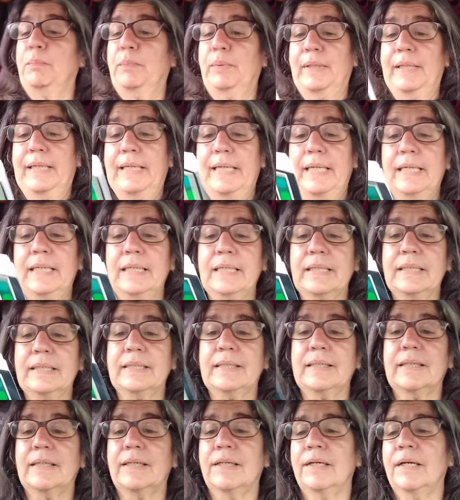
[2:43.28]

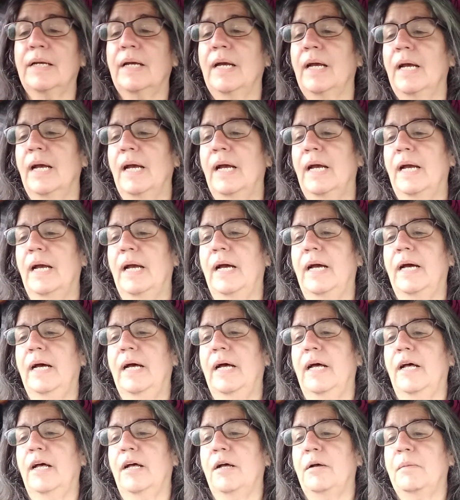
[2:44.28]
plant.
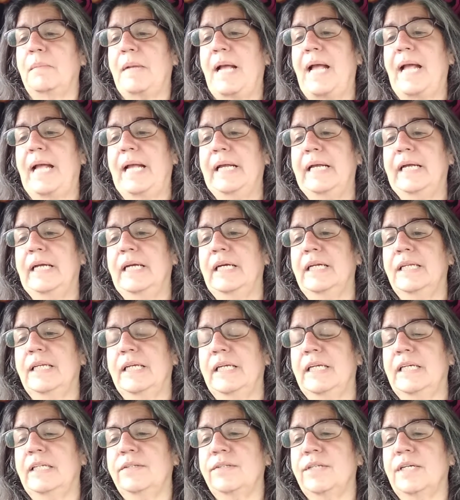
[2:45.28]
And
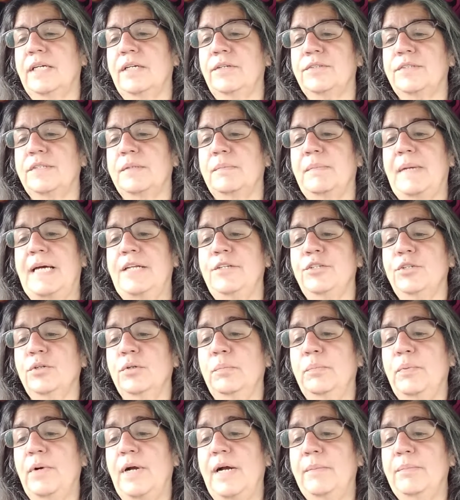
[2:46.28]
it tells the magical
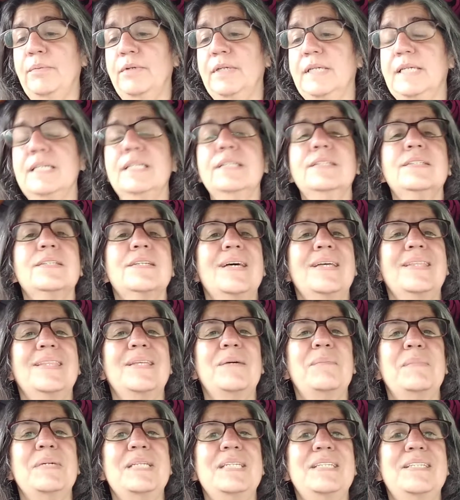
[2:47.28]
properties, the
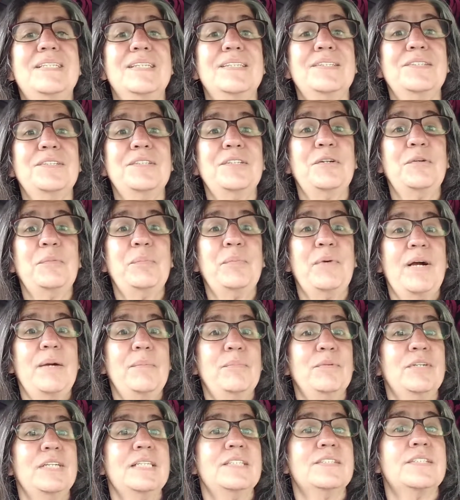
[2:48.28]
medicinal
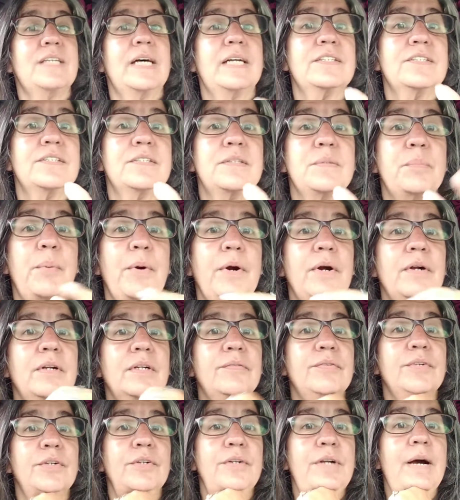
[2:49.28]
properties. That's the part
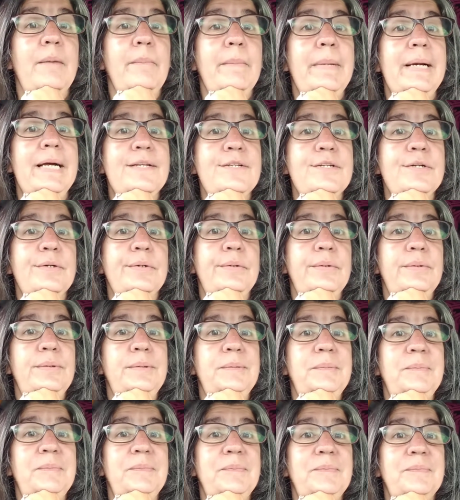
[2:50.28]
if you're not magical
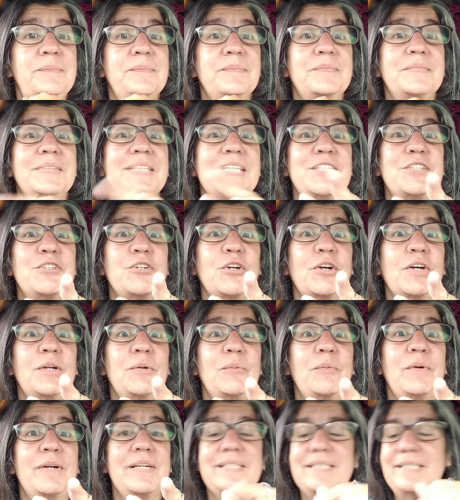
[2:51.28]
that you're going to
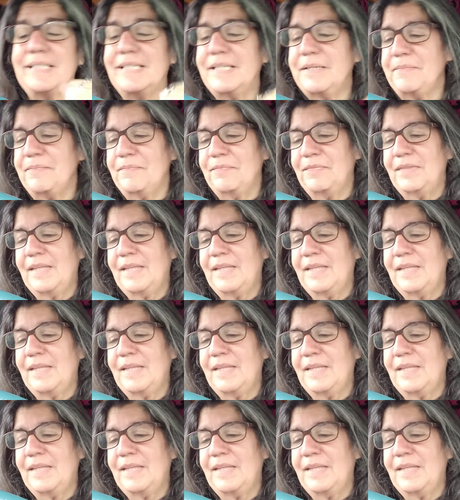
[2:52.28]
want to see.